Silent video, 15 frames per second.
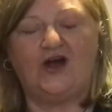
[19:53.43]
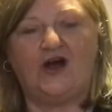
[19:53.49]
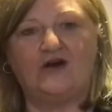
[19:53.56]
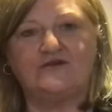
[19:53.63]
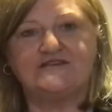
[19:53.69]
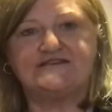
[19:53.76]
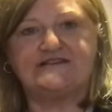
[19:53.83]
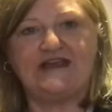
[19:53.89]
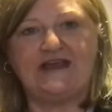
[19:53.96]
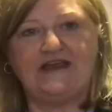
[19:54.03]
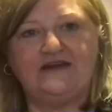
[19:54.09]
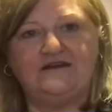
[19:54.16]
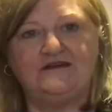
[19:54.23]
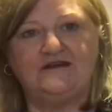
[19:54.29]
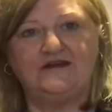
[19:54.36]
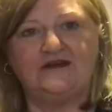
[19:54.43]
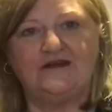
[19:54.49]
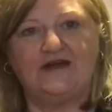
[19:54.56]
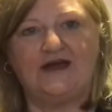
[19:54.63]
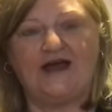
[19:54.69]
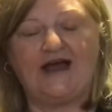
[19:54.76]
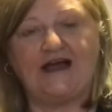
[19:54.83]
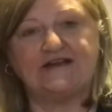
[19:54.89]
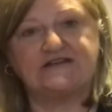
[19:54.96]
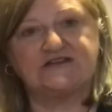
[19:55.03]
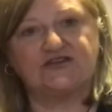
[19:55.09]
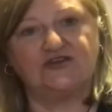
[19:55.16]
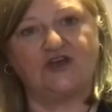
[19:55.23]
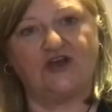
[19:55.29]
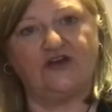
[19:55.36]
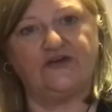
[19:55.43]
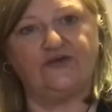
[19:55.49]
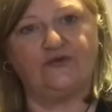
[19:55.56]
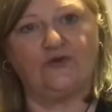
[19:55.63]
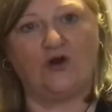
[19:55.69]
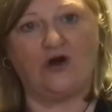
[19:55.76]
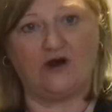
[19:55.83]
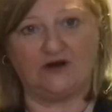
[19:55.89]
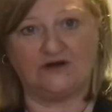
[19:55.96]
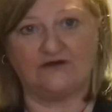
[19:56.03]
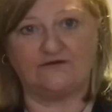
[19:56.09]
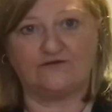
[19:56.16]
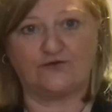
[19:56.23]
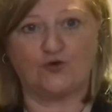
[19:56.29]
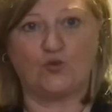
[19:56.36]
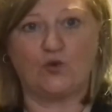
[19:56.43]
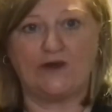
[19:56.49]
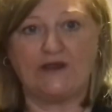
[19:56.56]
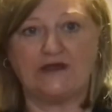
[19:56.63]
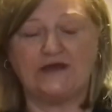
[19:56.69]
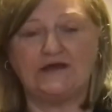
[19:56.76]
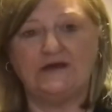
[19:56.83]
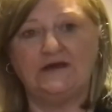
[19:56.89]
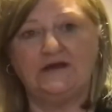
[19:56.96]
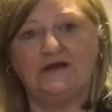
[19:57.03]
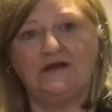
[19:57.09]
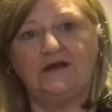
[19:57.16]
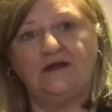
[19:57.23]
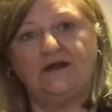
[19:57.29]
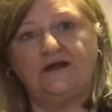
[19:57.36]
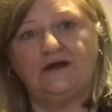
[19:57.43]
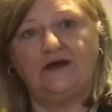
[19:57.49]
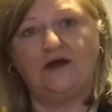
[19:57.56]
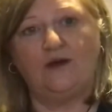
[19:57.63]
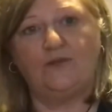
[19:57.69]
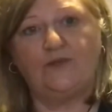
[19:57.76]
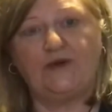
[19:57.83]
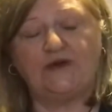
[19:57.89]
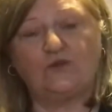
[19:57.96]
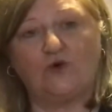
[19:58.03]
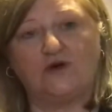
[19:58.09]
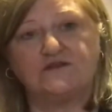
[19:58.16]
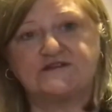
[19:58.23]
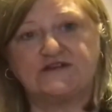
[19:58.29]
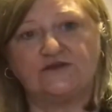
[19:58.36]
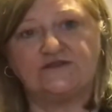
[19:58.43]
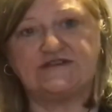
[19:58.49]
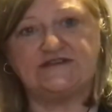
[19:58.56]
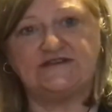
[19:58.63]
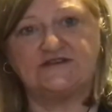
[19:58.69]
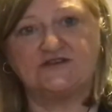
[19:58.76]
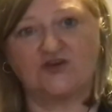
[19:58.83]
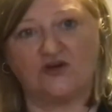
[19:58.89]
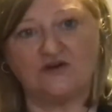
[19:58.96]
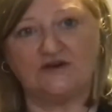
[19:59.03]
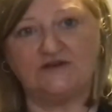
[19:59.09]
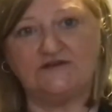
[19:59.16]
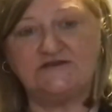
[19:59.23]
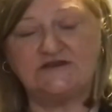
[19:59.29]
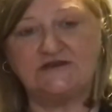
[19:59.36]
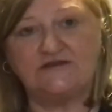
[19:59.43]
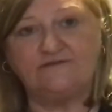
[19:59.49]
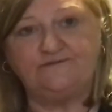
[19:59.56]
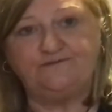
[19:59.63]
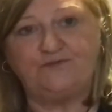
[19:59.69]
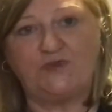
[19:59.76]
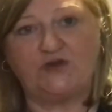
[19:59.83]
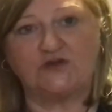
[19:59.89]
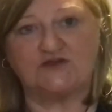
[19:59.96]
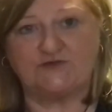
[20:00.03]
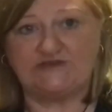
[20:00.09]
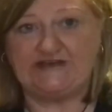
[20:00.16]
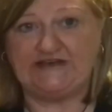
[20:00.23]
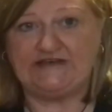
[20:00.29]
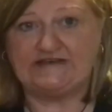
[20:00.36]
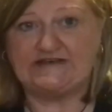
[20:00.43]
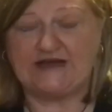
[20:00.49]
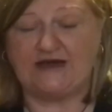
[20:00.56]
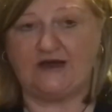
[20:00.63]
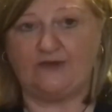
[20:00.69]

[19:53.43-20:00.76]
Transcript: I was then asked to go to Ireland for a week. But whilst I was in Scotland, because we did